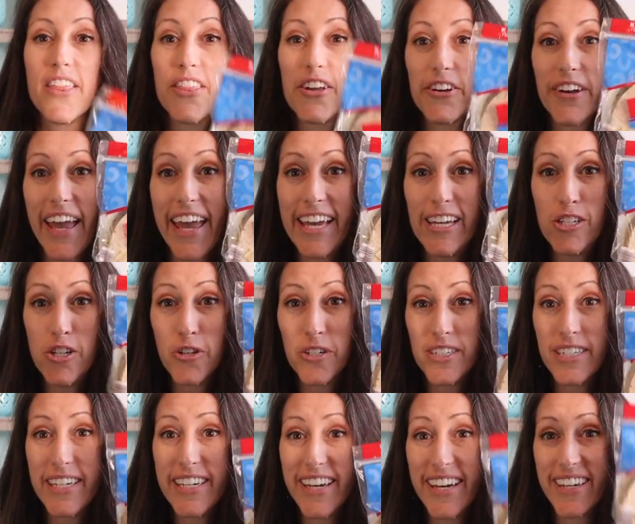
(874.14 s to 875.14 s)
They're a
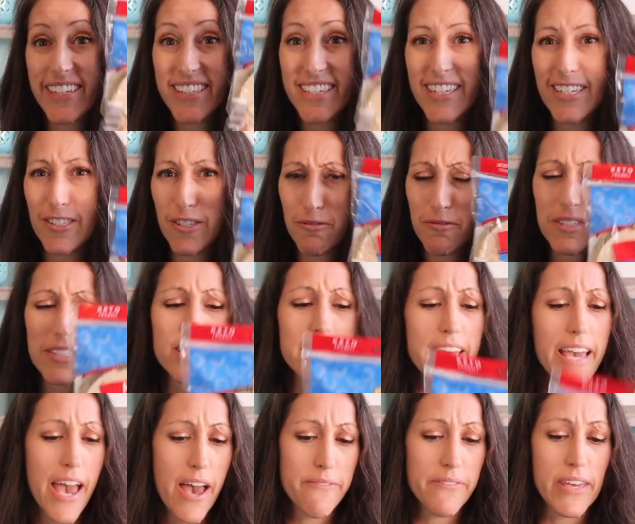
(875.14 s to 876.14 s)
tortillas and it's really
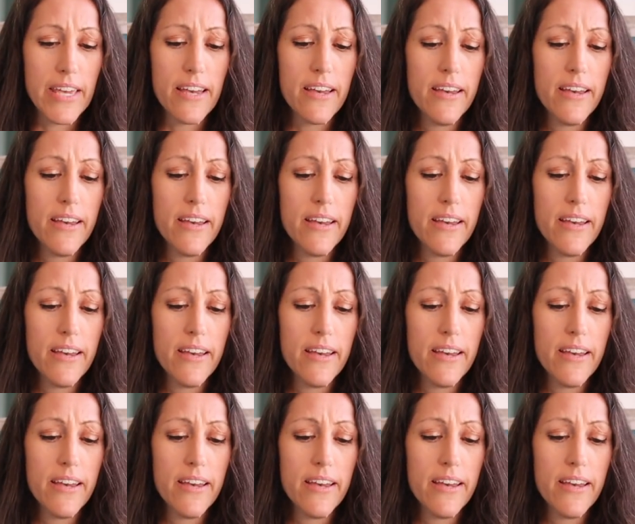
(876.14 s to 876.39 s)
heavy.